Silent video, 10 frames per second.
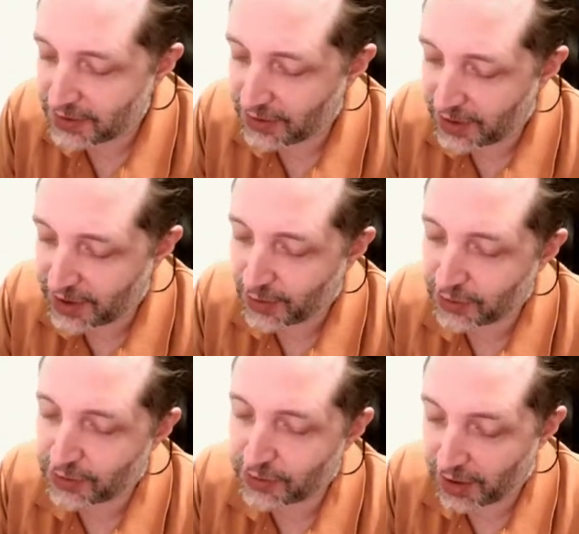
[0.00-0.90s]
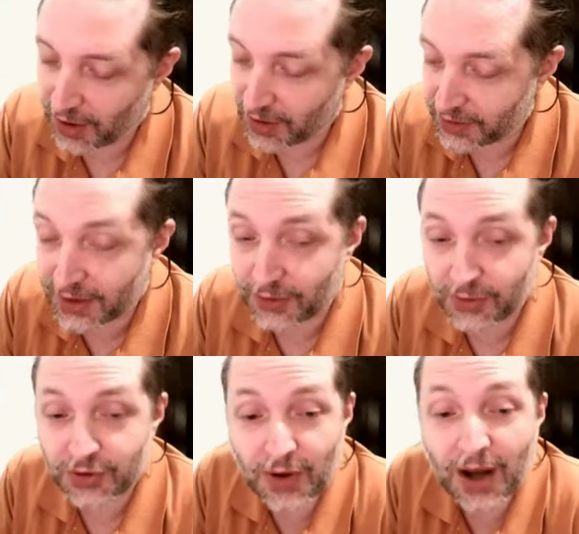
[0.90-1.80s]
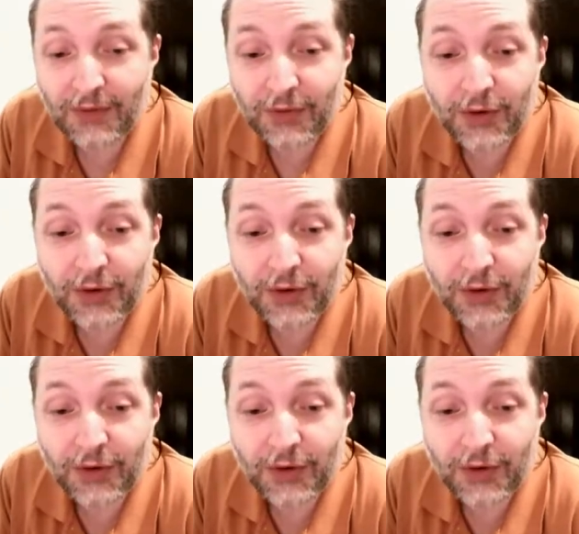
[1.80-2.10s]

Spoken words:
effect if you play it and not a garbage card,